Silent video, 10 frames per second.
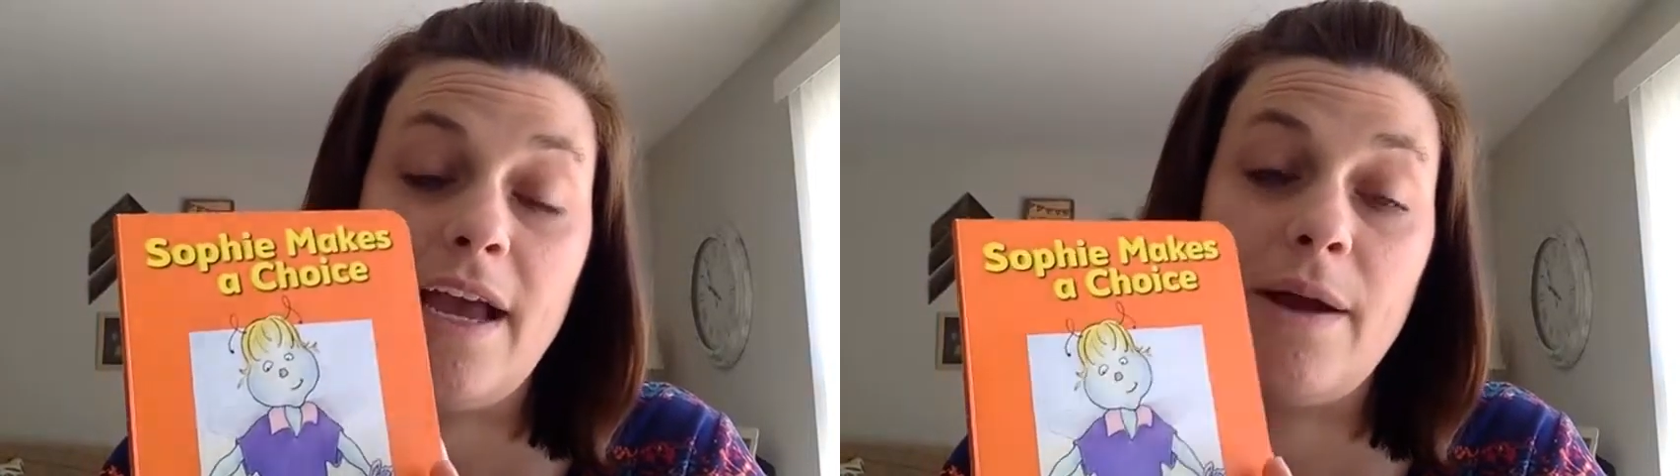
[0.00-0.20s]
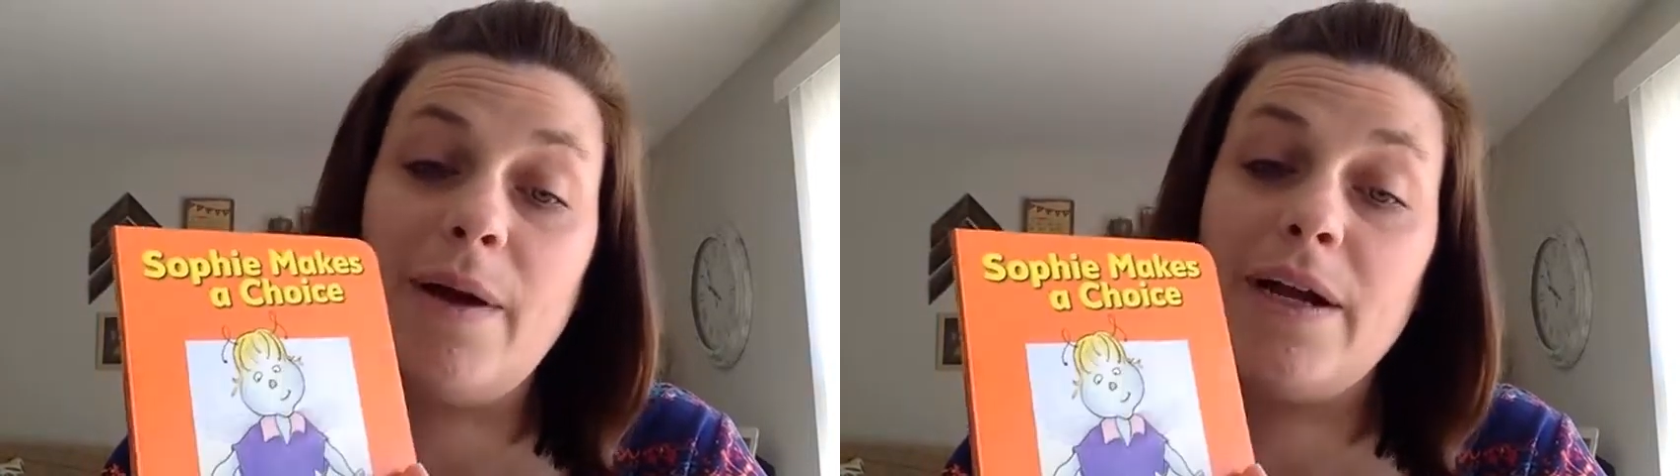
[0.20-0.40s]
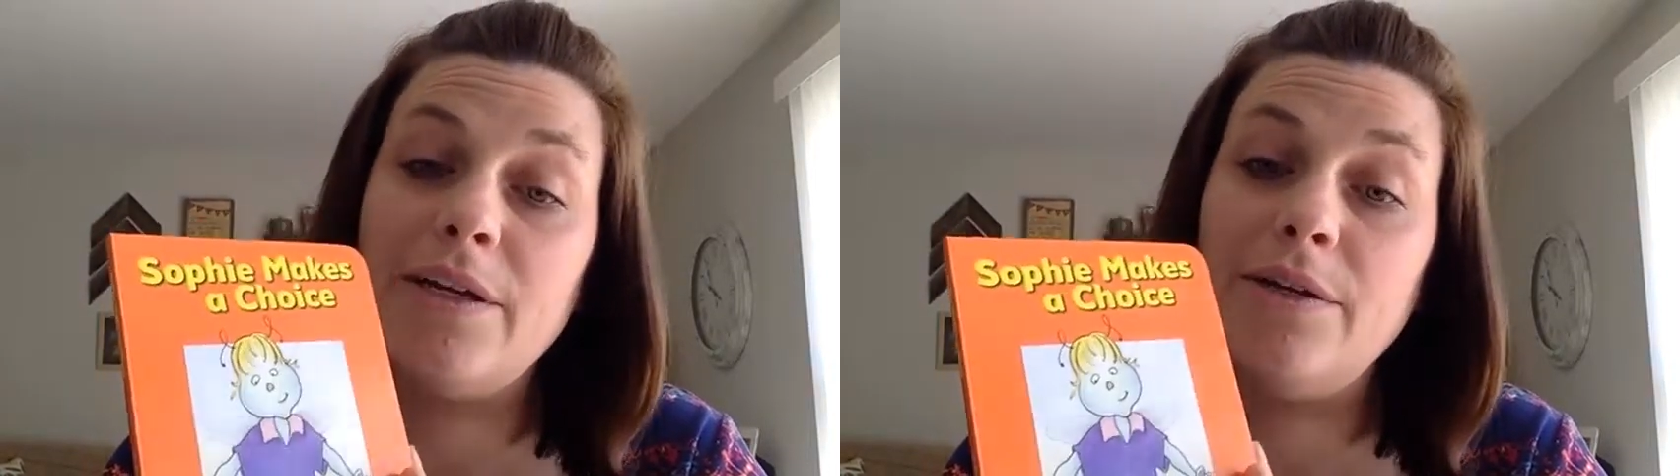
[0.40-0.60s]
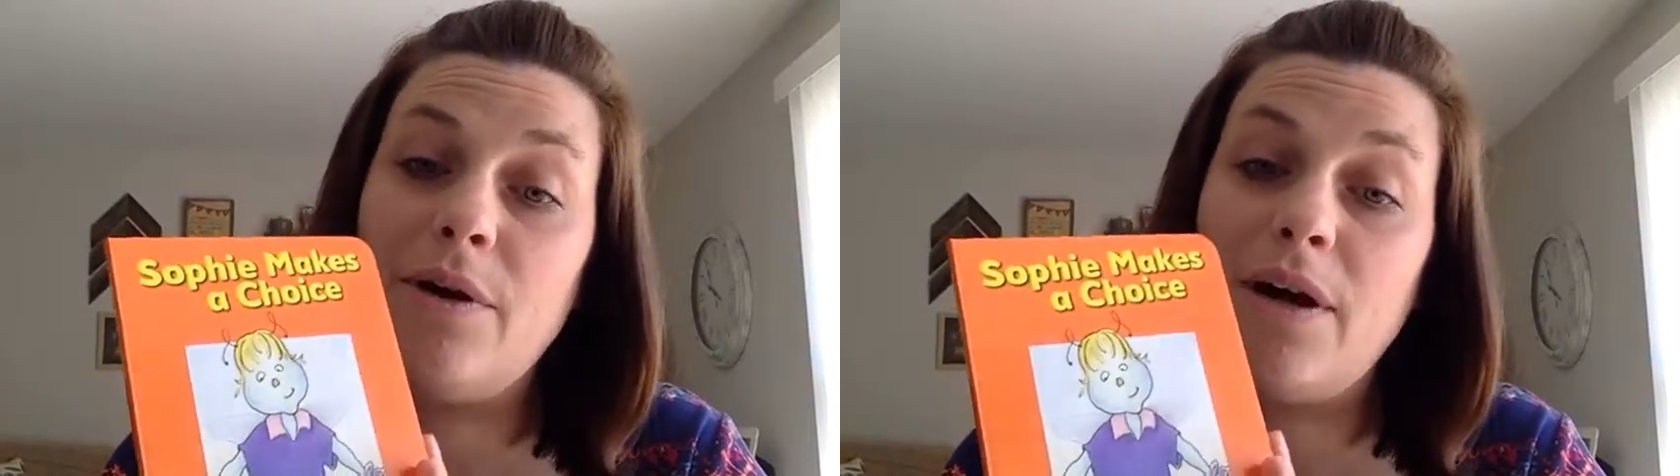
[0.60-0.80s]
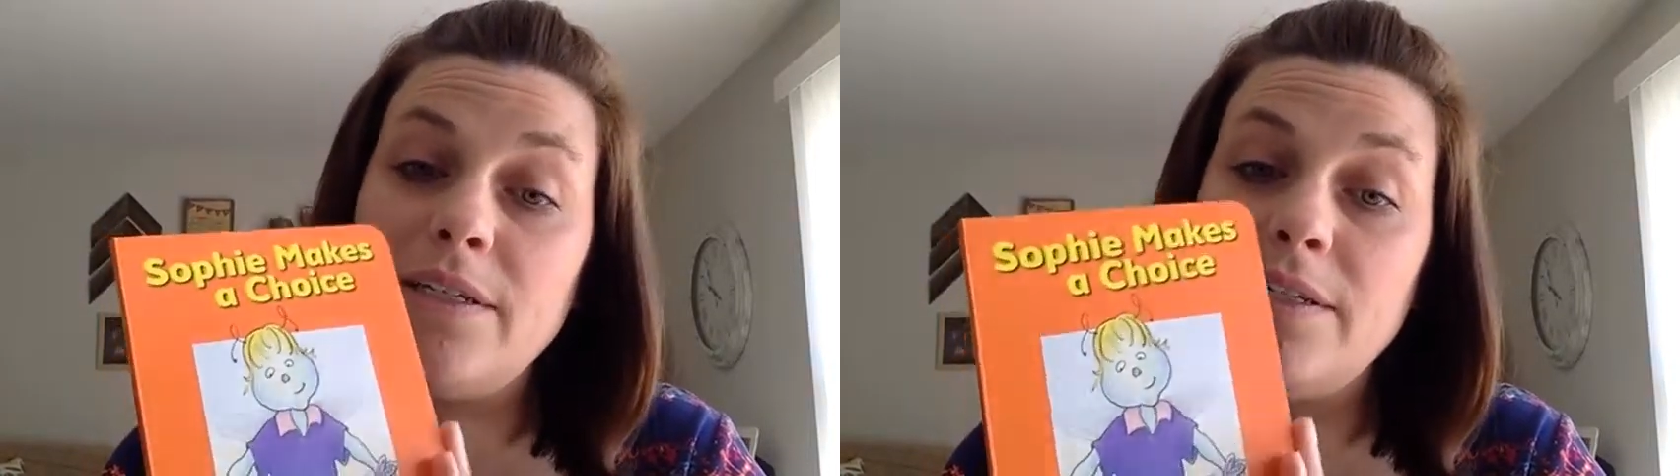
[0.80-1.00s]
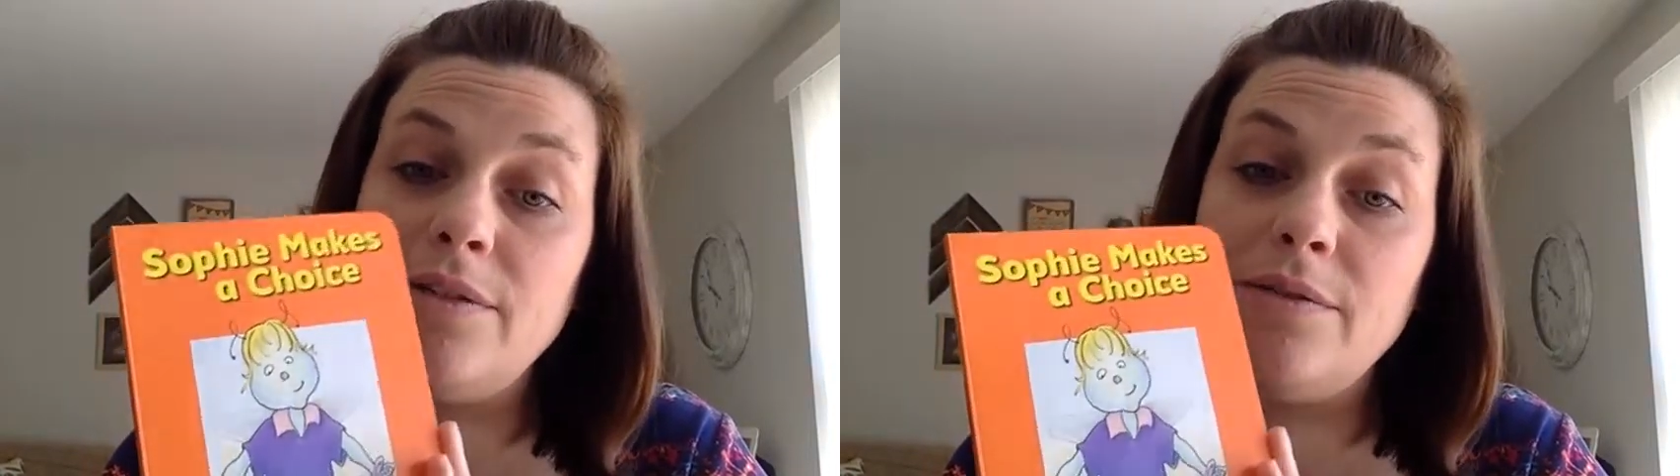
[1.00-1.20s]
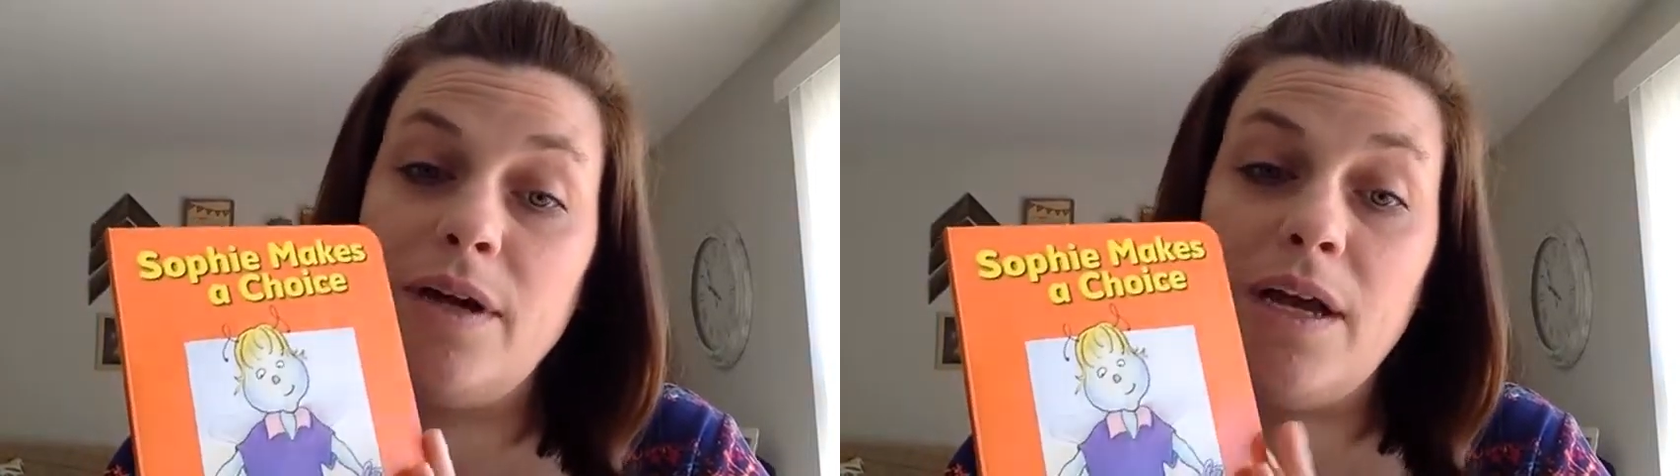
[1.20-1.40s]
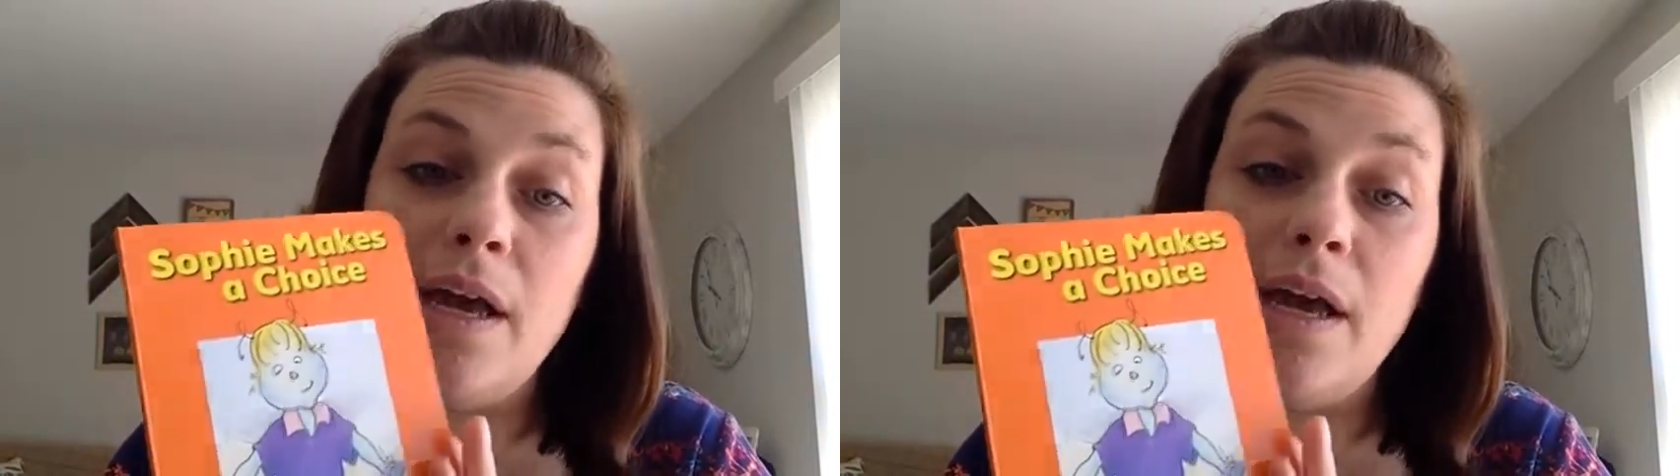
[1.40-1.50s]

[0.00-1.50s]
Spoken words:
I want you all to